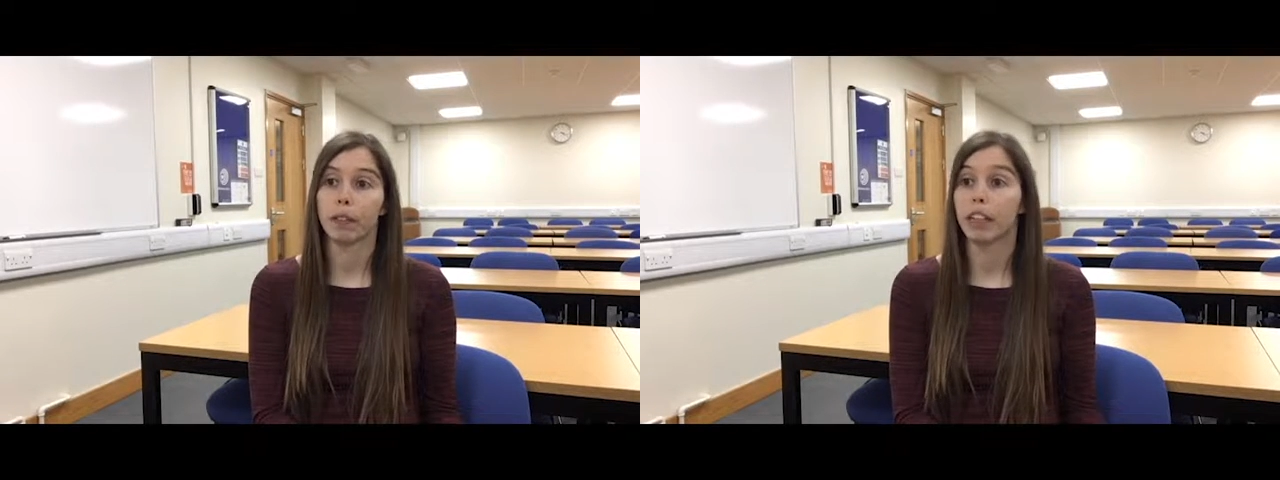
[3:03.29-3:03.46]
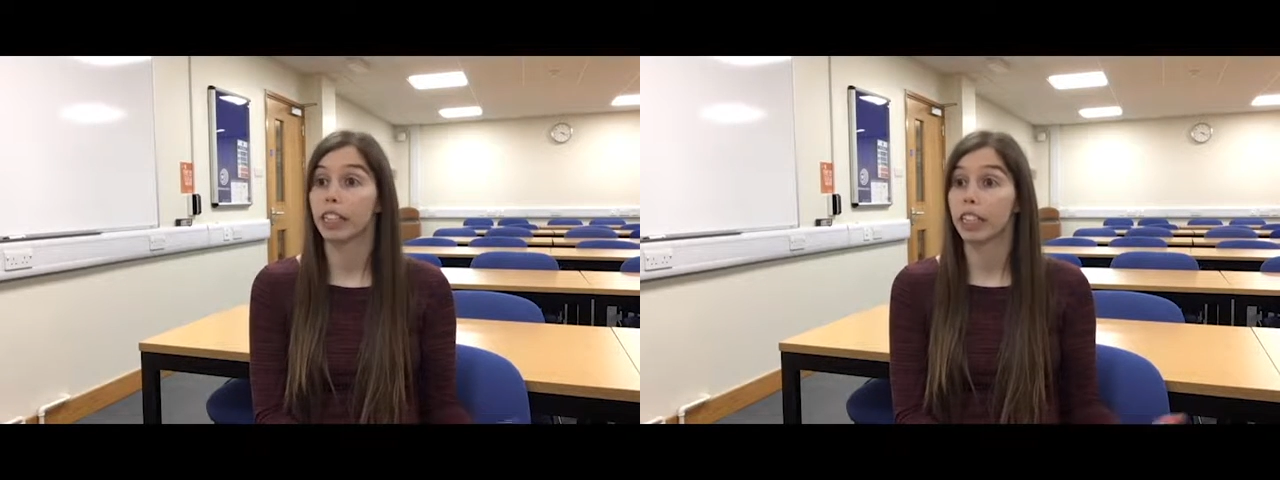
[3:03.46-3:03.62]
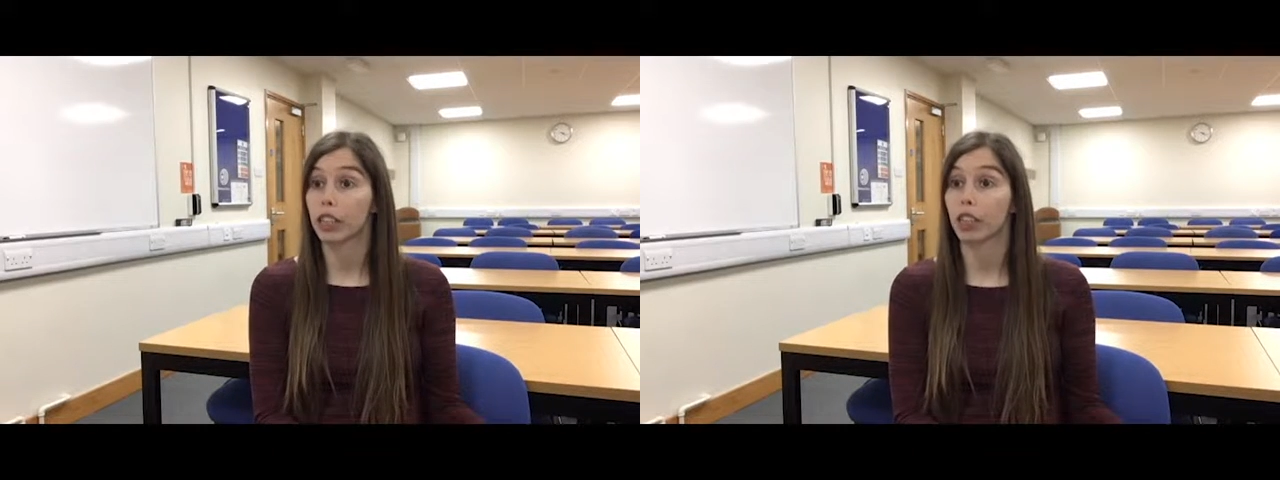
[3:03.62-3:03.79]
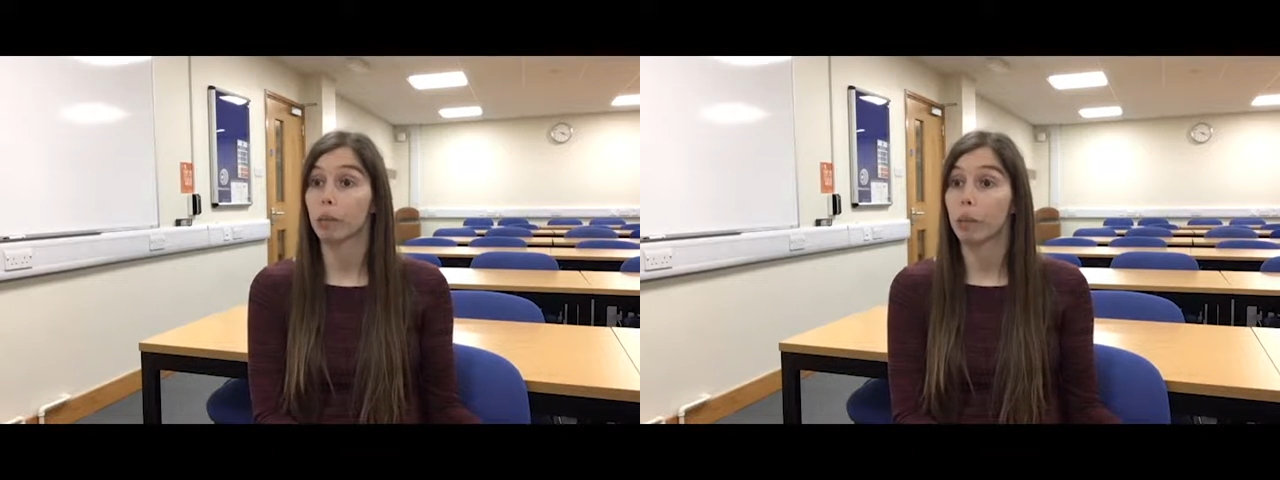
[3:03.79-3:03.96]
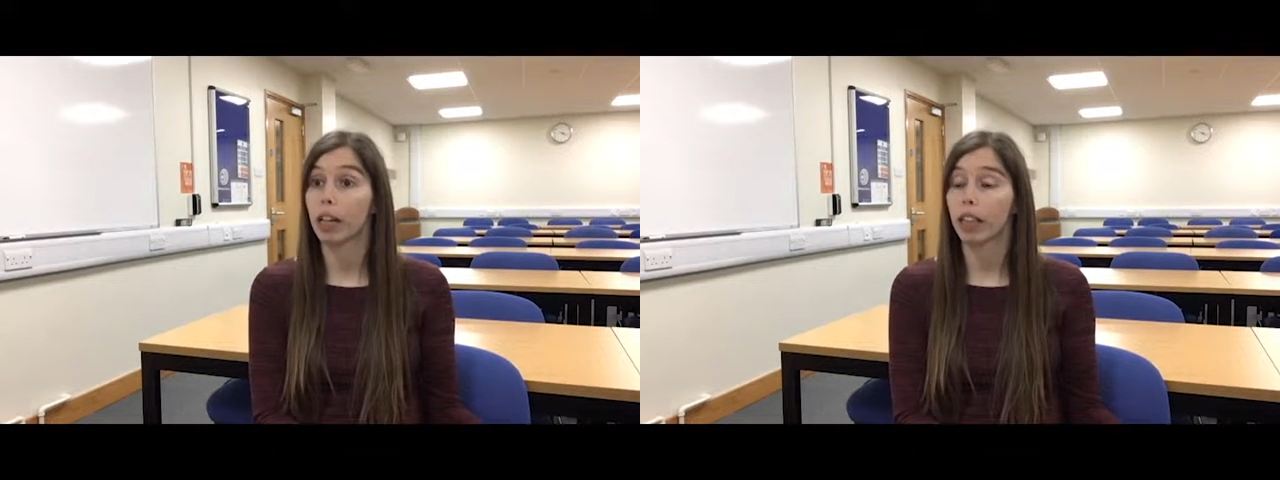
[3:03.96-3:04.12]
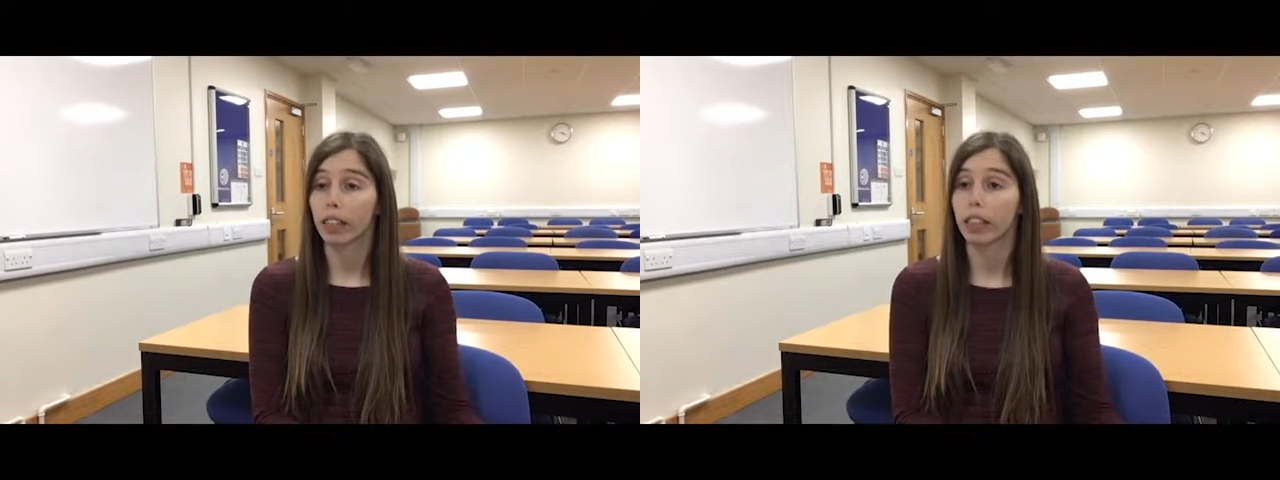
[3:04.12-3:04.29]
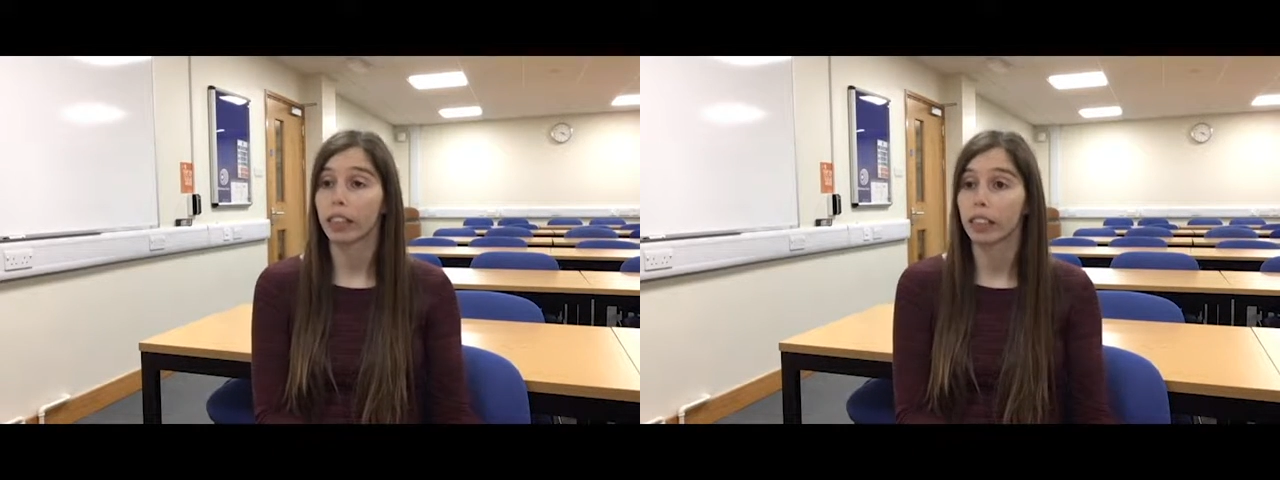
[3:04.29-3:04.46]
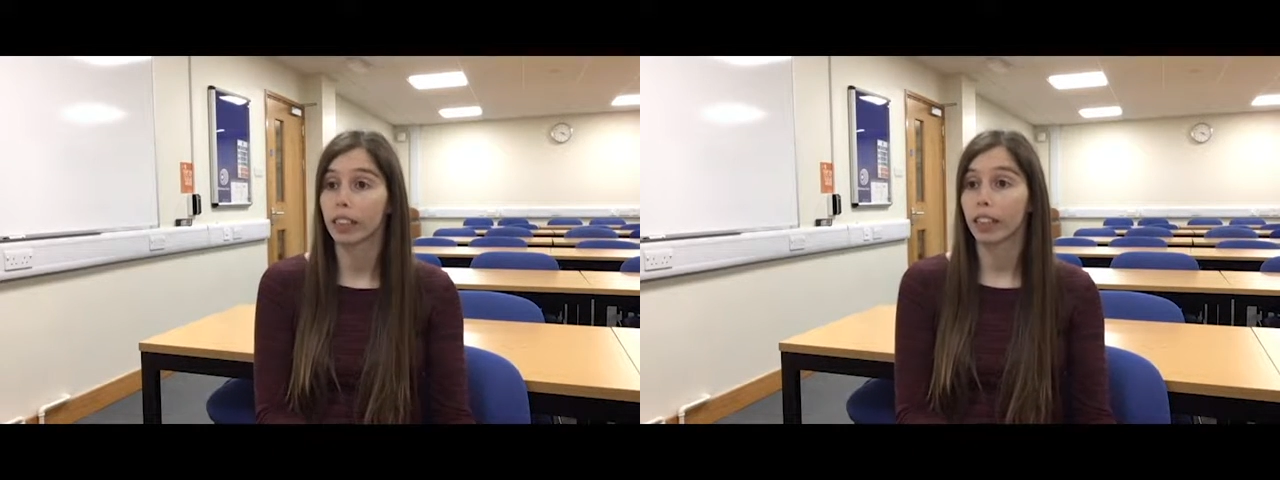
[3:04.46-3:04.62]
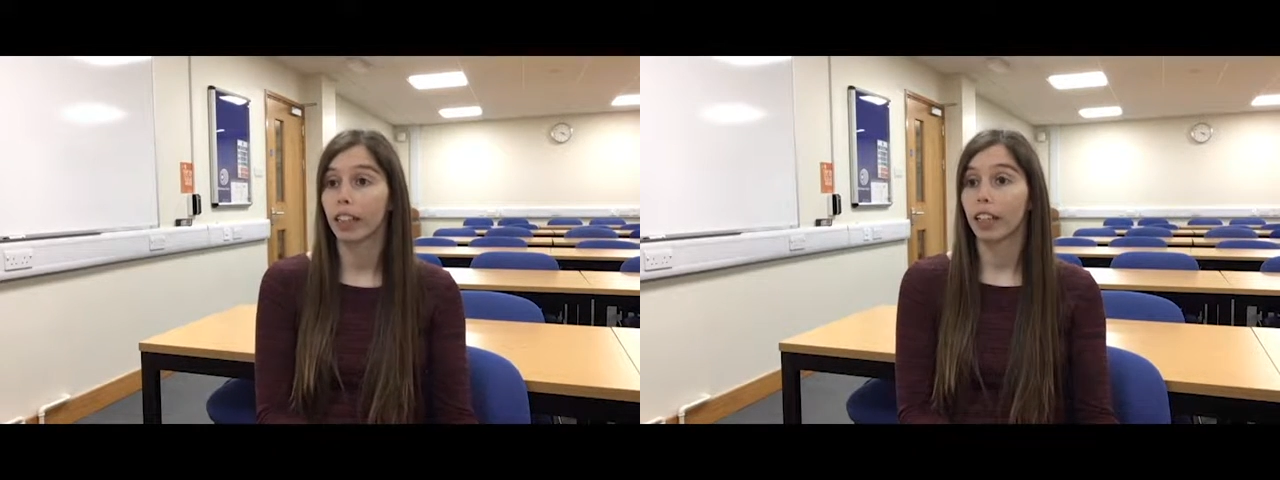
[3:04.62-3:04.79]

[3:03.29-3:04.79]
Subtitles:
additional markers,